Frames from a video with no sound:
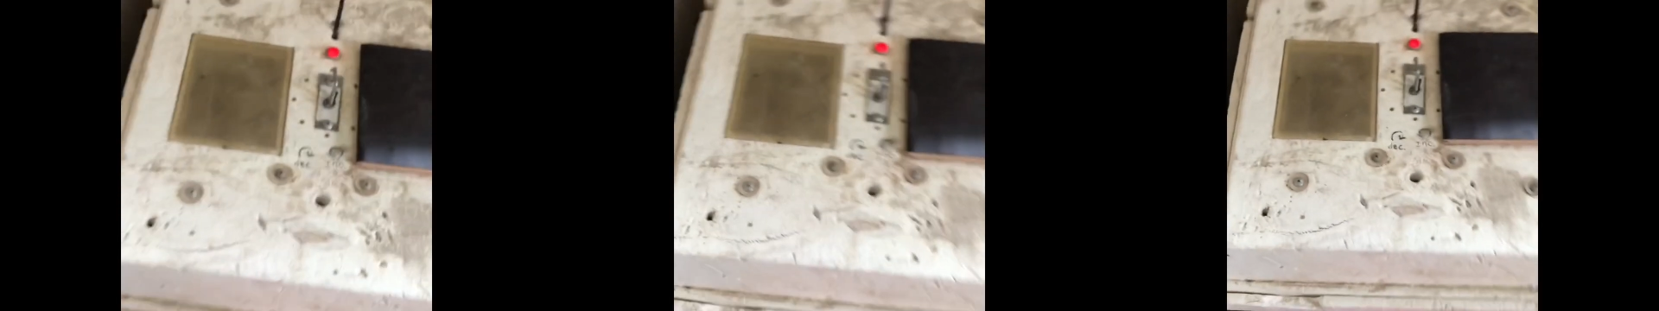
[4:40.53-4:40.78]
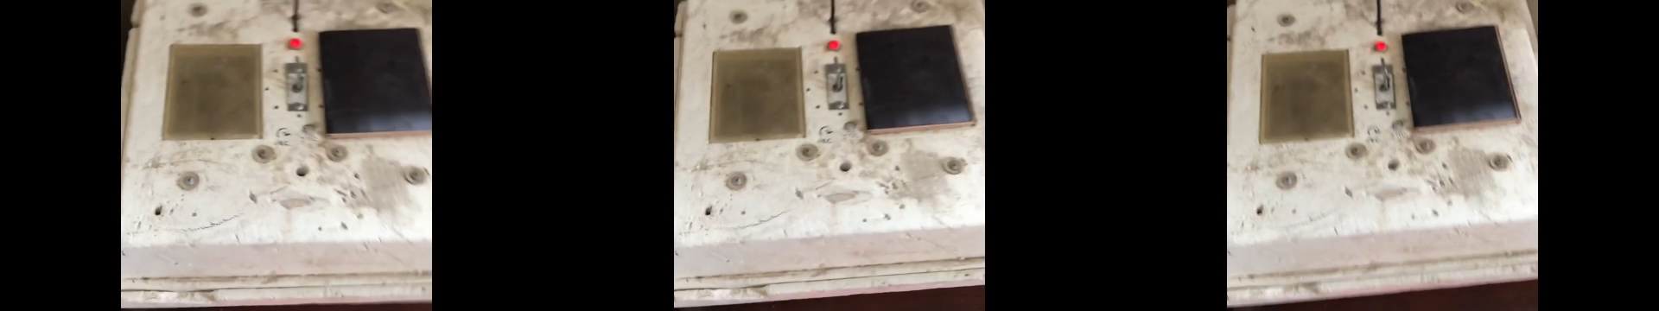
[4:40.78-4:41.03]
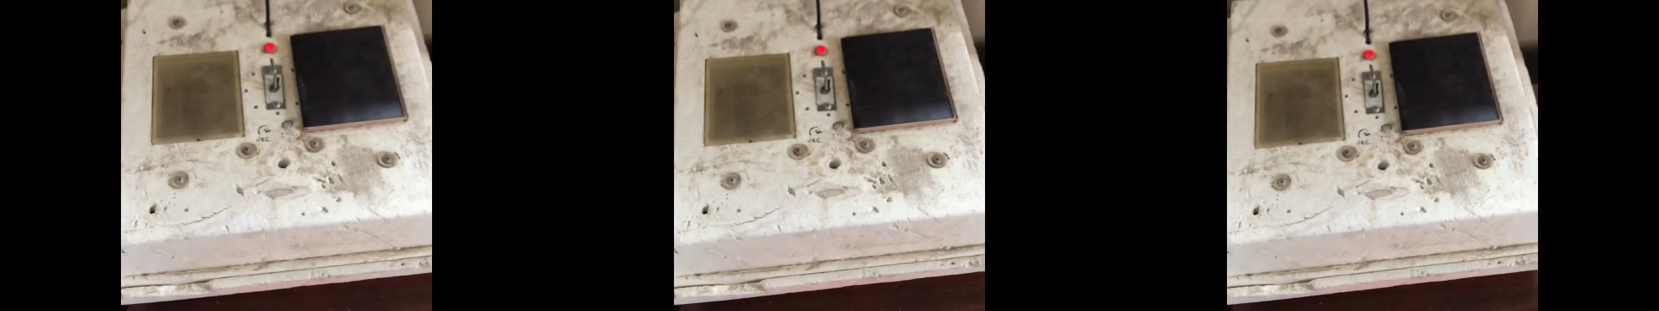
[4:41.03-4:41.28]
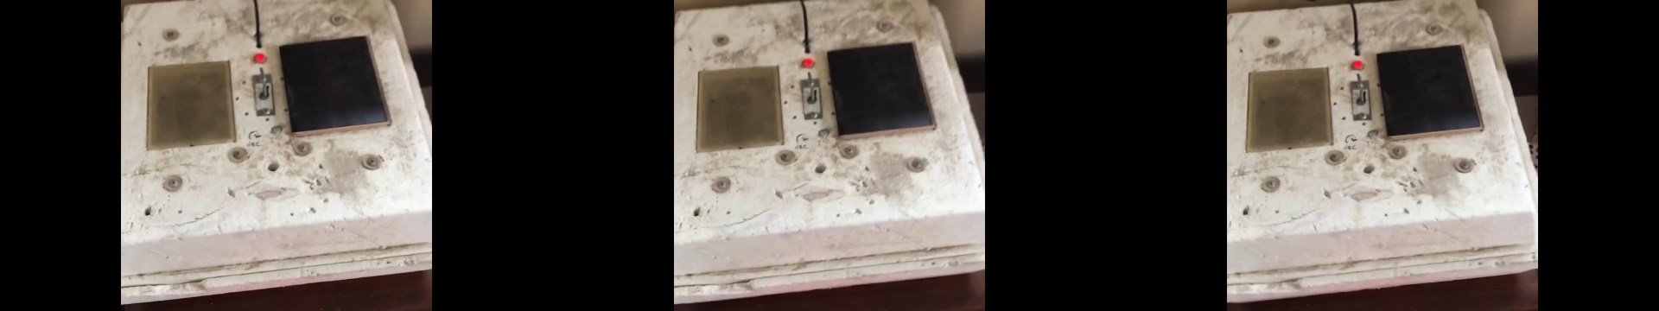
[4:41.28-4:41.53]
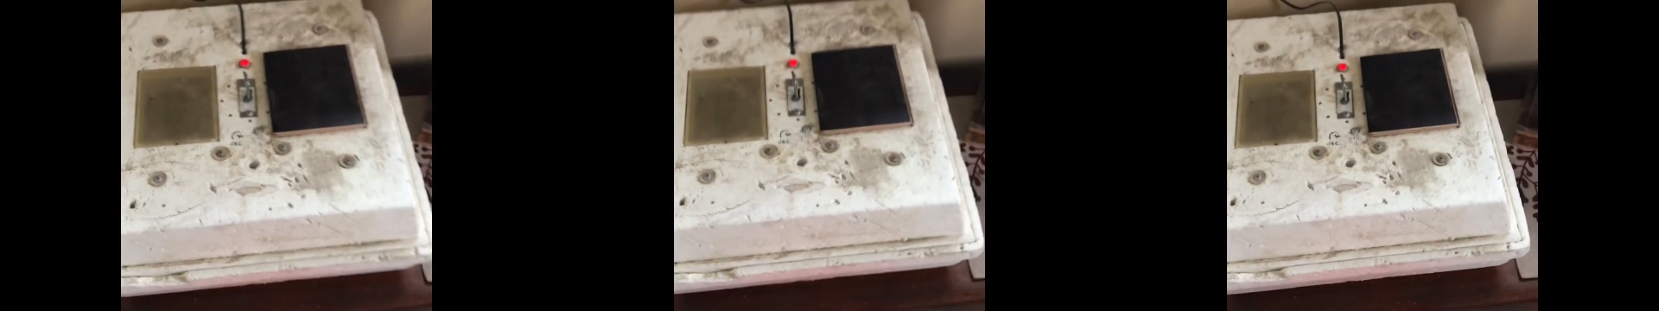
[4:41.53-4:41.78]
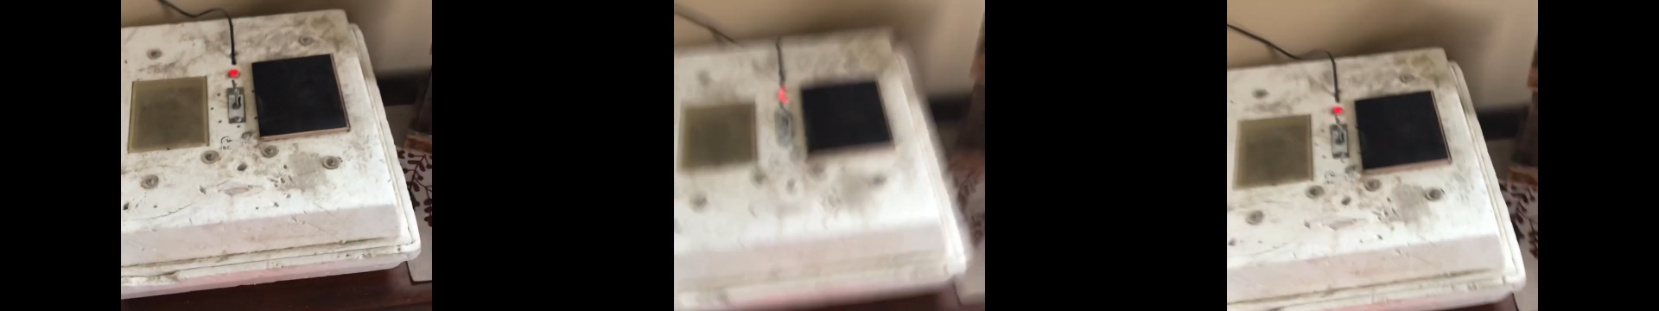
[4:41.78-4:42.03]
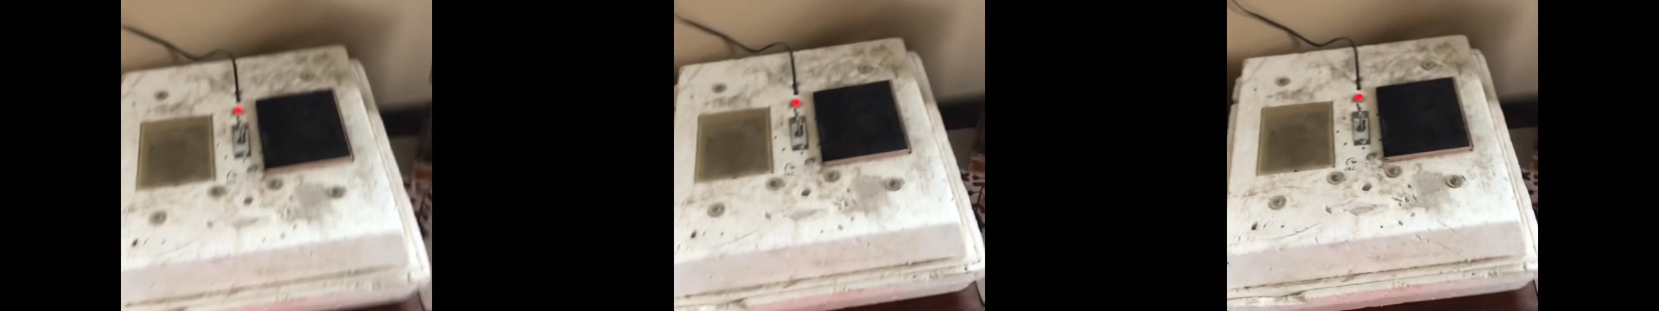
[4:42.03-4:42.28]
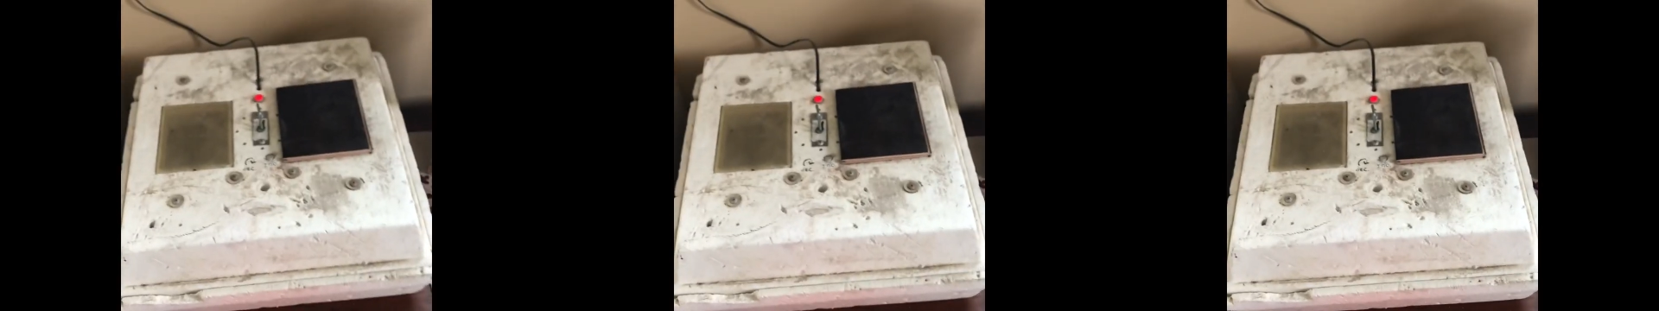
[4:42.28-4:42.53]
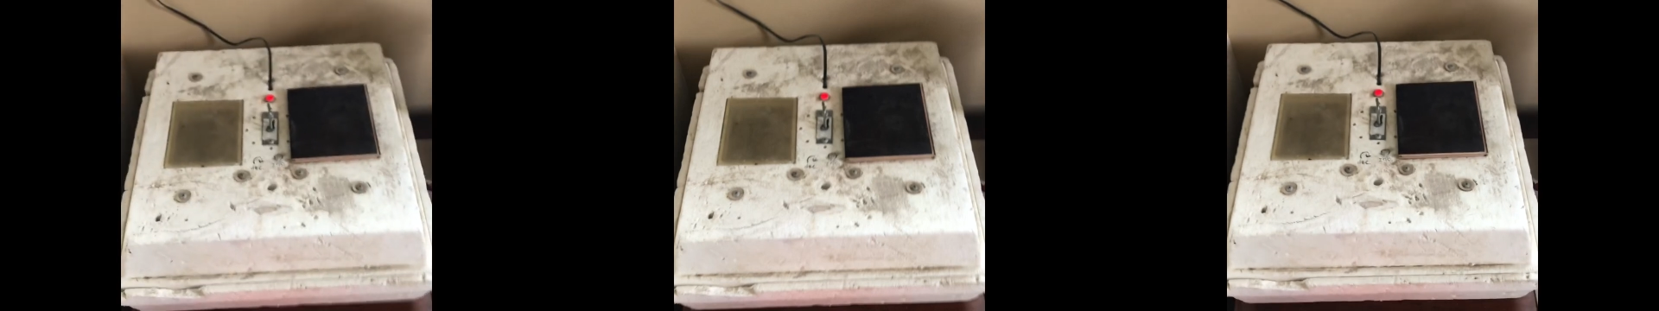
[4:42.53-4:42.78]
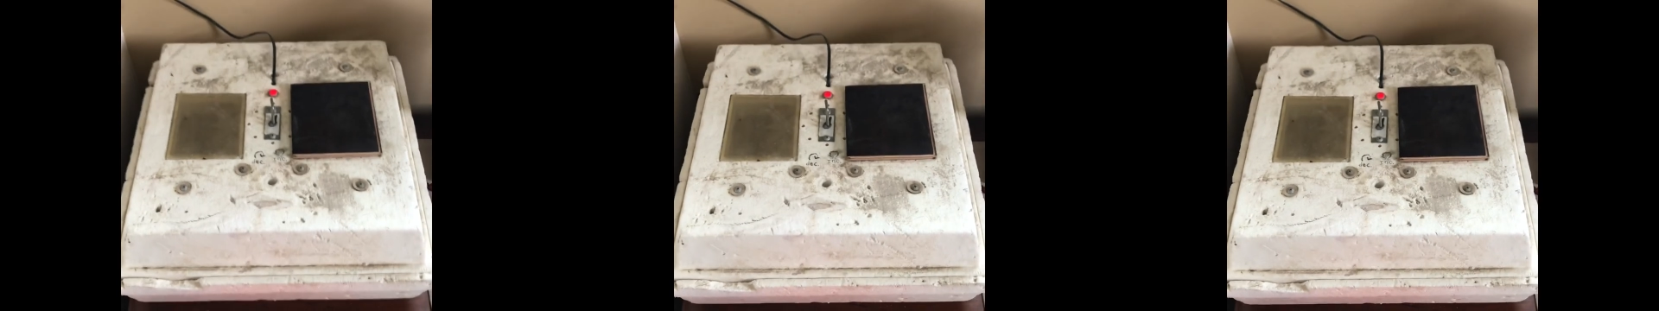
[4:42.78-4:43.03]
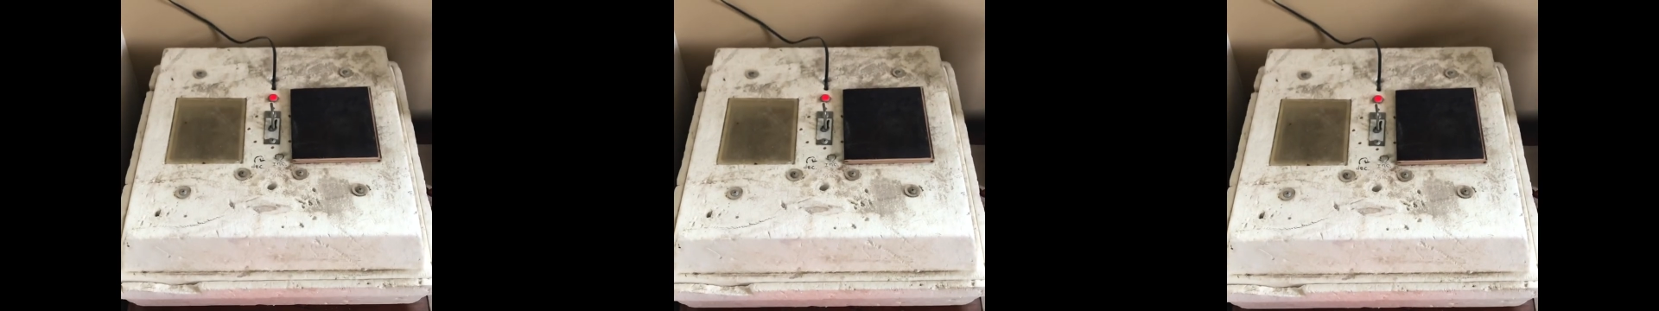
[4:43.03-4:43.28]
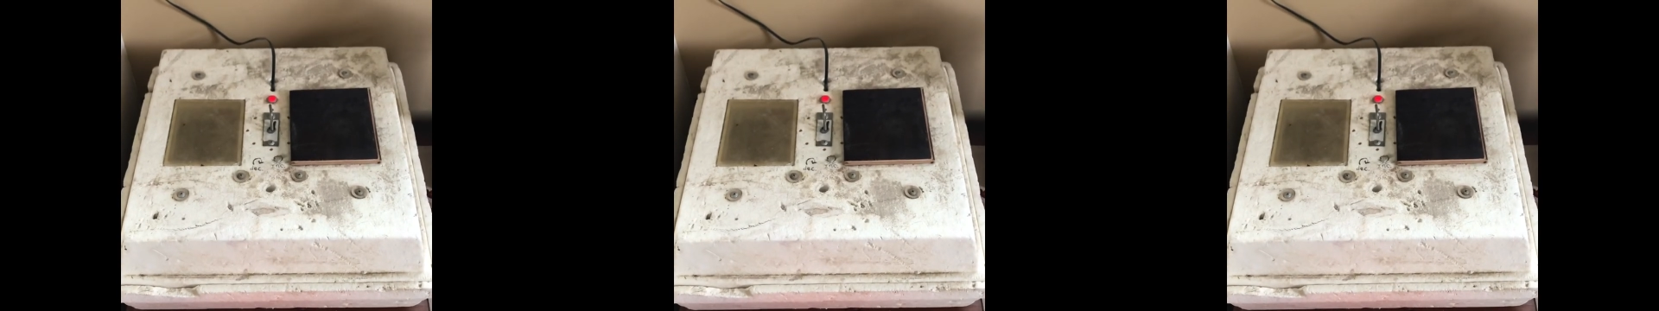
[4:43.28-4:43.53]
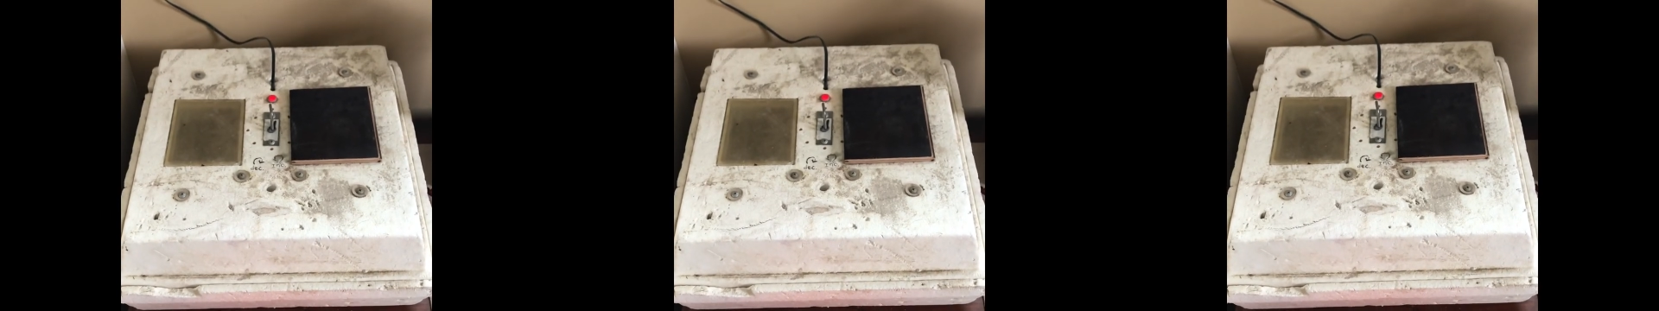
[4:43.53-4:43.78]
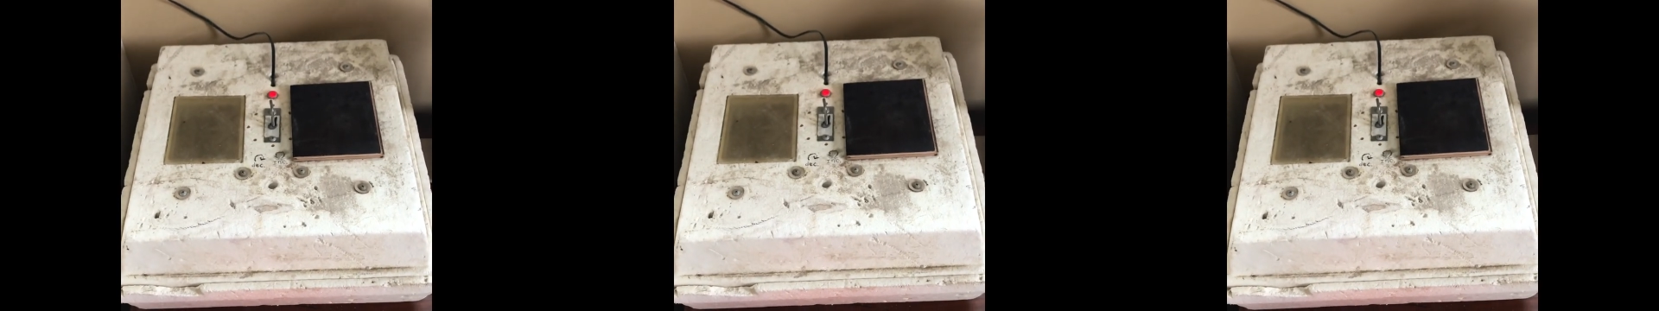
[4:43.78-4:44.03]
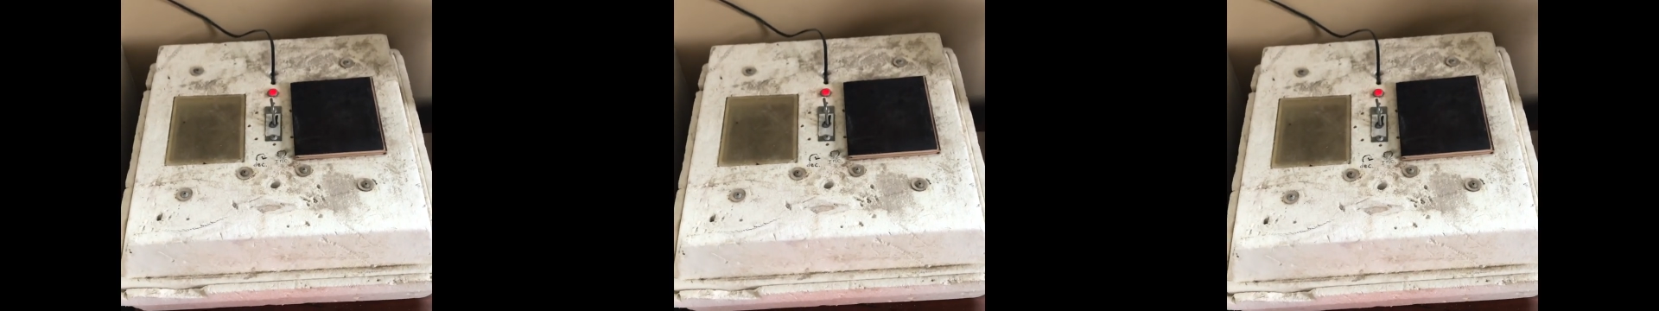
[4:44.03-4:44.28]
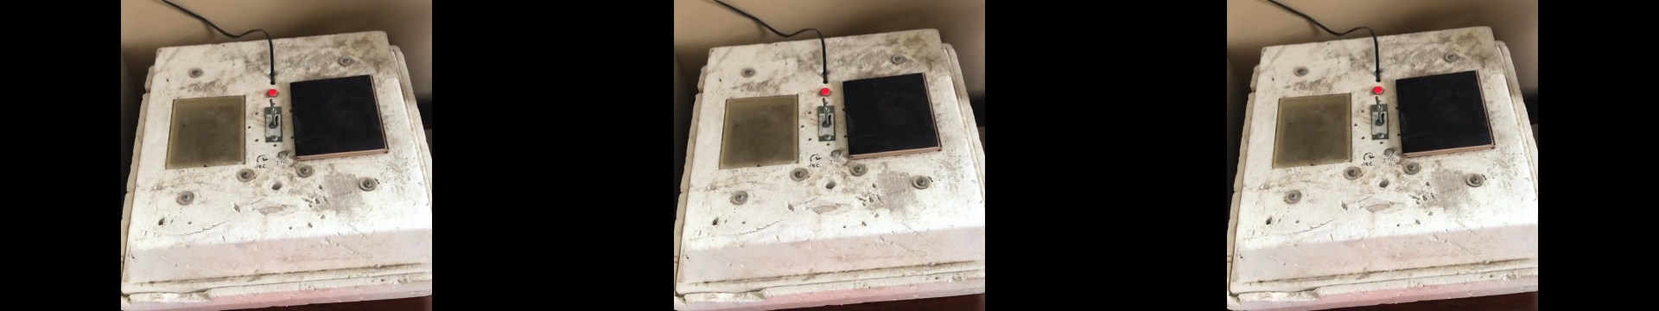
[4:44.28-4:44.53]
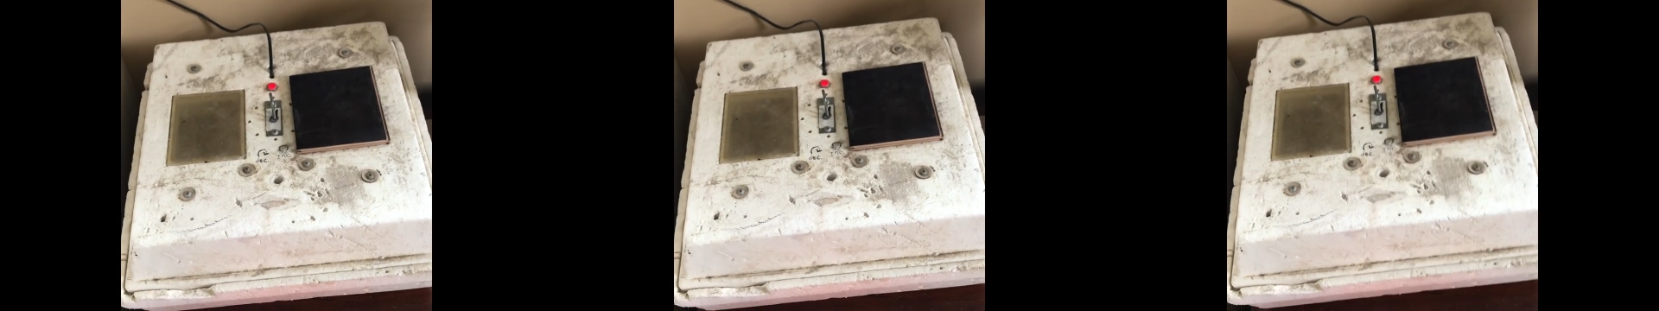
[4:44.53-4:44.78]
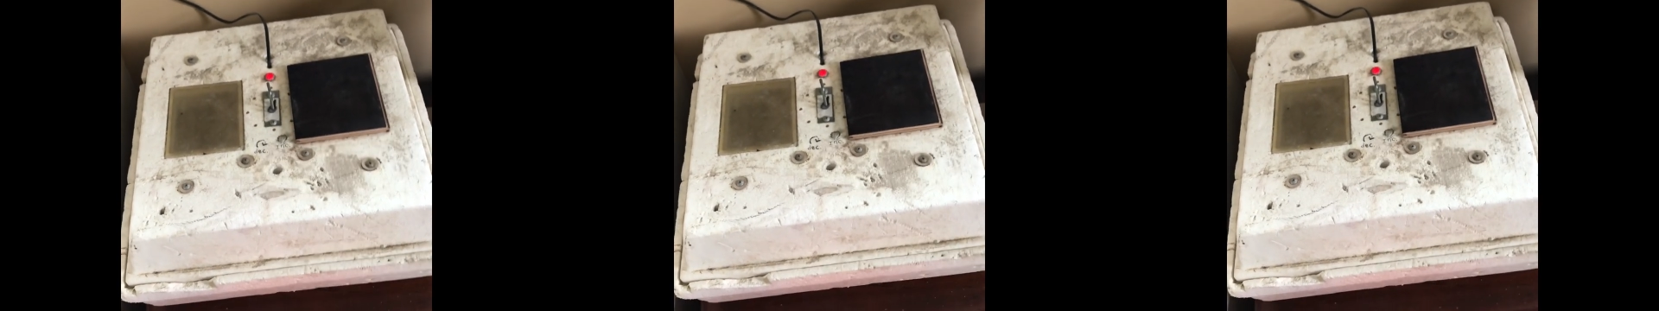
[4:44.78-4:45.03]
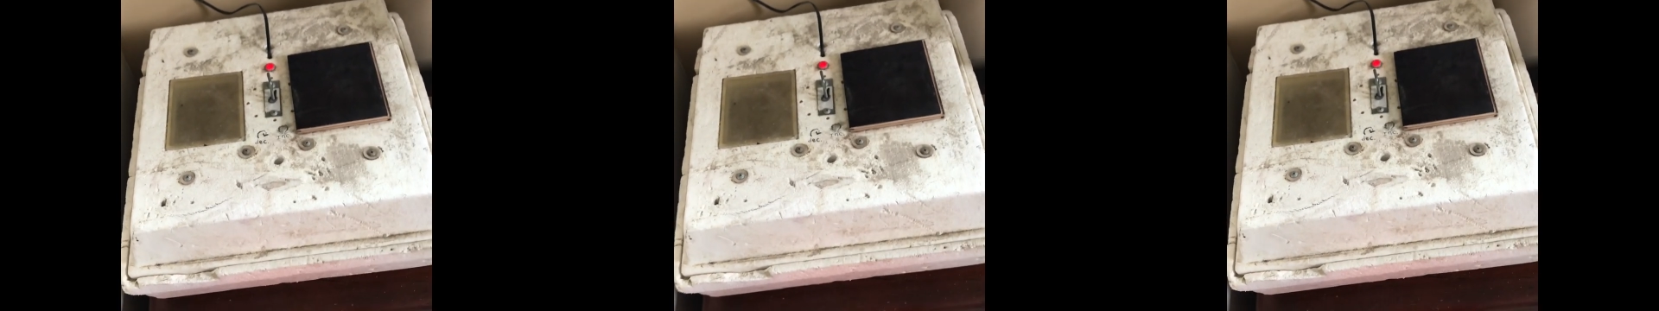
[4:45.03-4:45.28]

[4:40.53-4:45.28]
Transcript: [unreadable: no face in view]